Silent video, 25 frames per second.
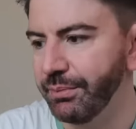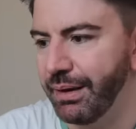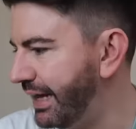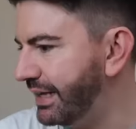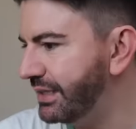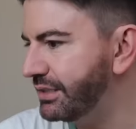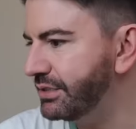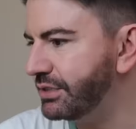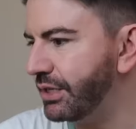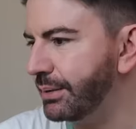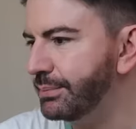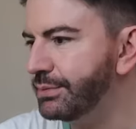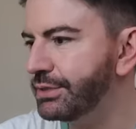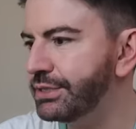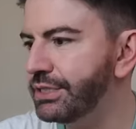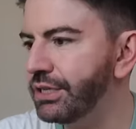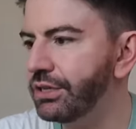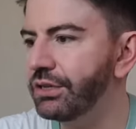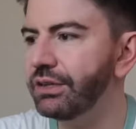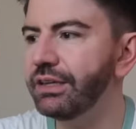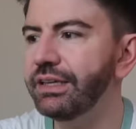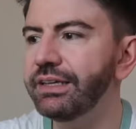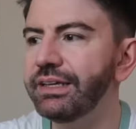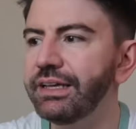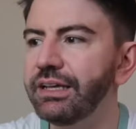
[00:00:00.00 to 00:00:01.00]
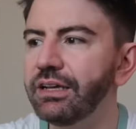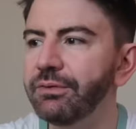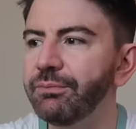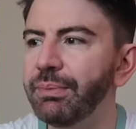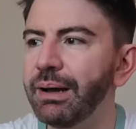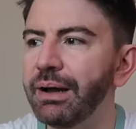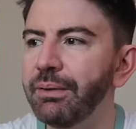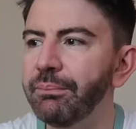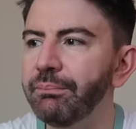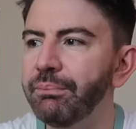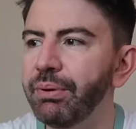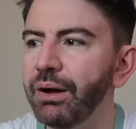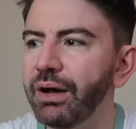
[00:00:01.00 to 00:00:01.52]
And I'm still thinking
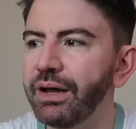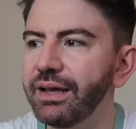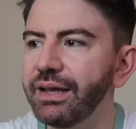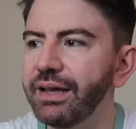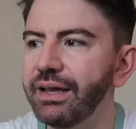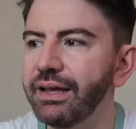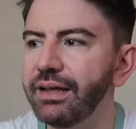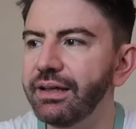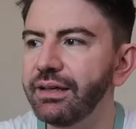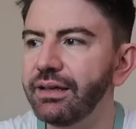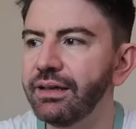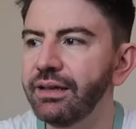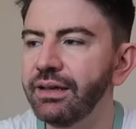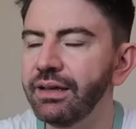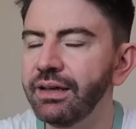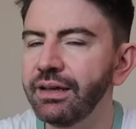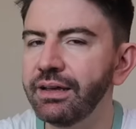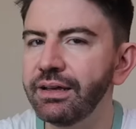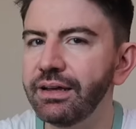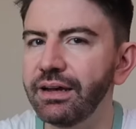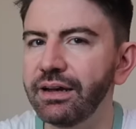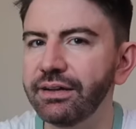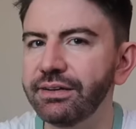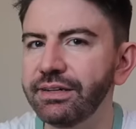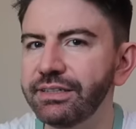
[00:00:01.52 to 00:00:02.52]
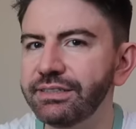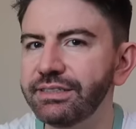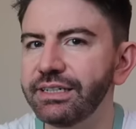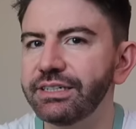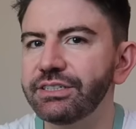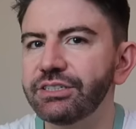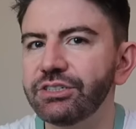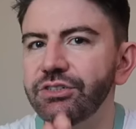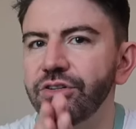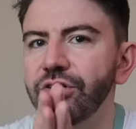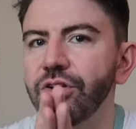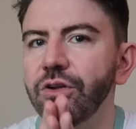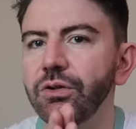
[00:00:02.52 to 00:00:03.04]
about buying an
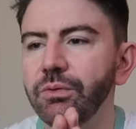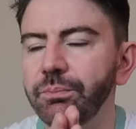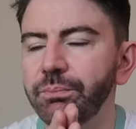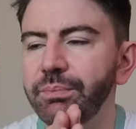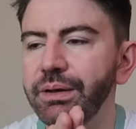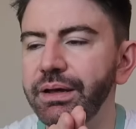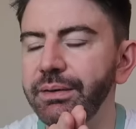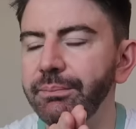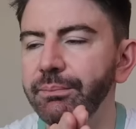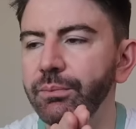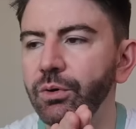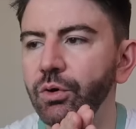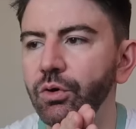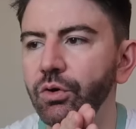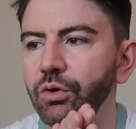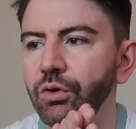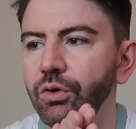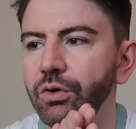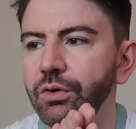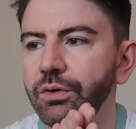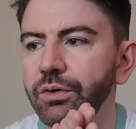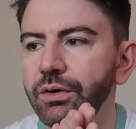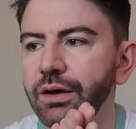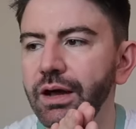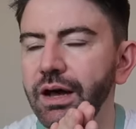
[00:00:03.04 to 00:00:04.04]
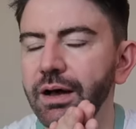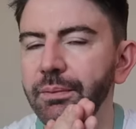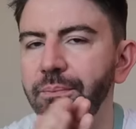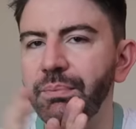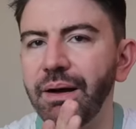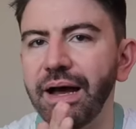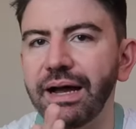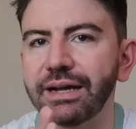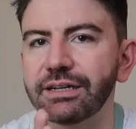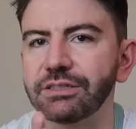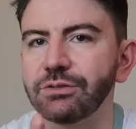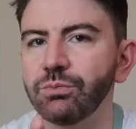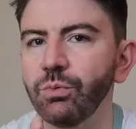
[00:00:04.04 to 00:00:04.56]
additional bit more
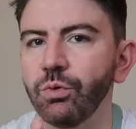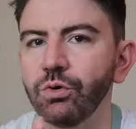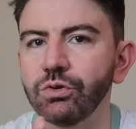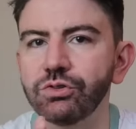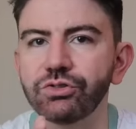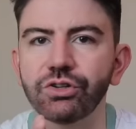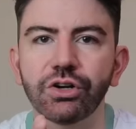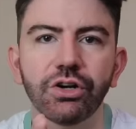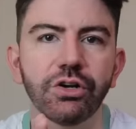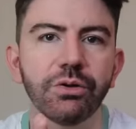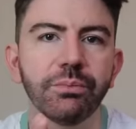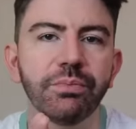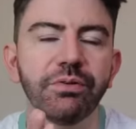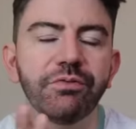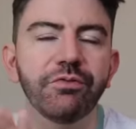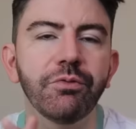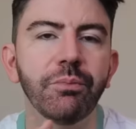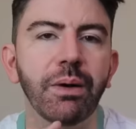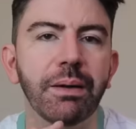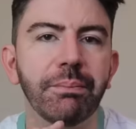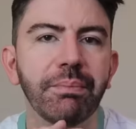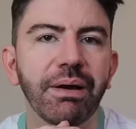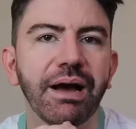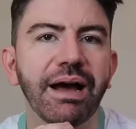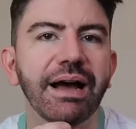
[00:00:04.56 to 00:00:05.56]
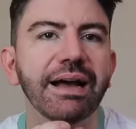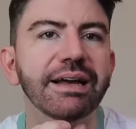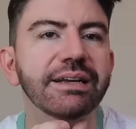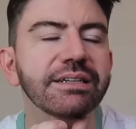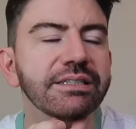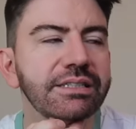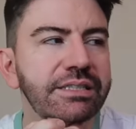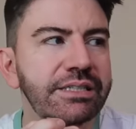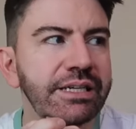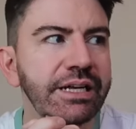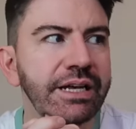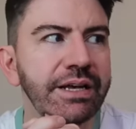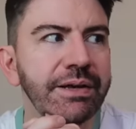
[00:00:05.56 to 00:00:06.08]
PAX wardrobe for my
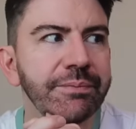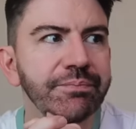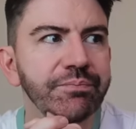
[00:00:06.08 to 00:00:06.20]
PAX.